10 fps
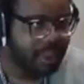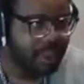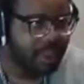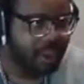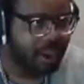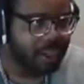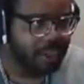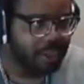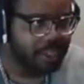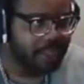All right,
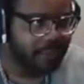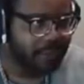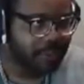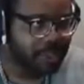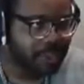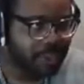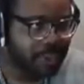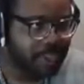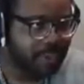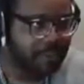so this level is
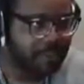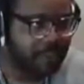pretty tough.